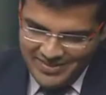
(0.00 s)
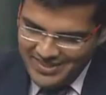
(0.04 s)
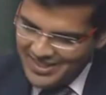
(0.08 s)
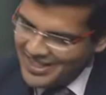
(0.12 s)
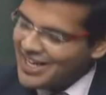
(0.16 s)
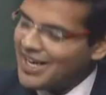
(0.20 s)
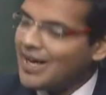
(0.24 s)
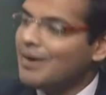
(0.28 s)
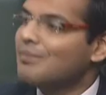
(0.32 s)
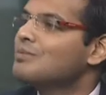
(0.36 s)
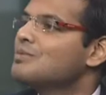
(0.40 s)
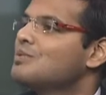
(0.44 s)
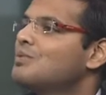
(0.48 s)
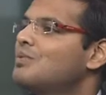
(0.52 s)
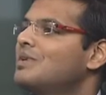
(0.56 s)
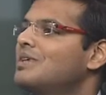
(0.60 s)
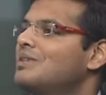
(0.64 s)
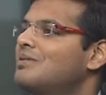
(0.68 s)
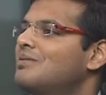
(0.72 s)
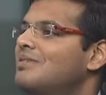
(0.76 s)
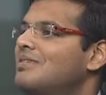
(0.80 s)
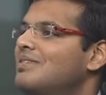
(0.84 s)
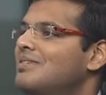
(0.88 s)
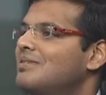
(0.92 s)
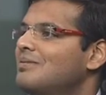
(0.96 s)
comes with
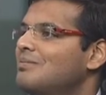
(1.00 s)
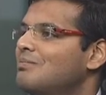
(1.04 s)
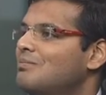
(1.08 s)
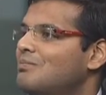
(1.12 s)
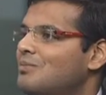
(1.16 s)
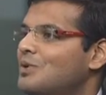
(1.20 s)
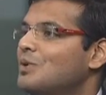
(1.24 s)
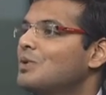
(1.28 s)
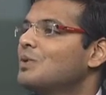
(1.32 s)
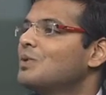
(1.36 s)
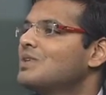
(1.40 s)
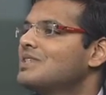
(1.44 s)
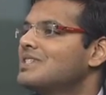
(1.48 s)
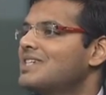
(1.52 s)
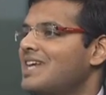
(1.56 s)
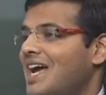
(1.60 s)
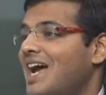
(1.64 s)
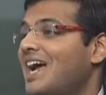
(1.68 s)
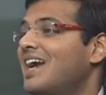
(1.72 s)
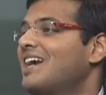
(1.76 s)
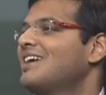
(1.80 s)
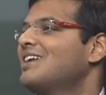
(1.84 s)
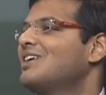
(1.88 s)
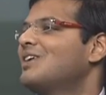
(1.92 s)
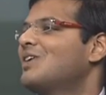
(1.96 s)
pros
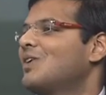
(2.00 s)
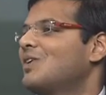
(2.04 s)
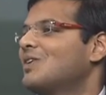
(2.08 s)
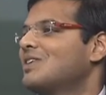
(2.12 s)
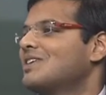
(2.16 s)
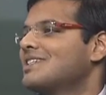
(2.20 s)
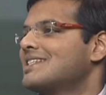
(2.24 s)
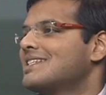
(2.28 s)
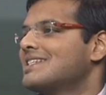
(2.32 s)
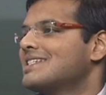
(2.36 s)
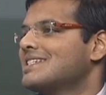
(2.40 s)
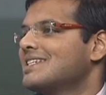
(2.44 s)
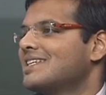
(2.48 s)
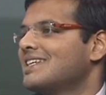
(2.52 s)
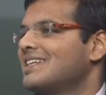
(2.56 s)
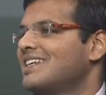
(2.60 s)
and cons.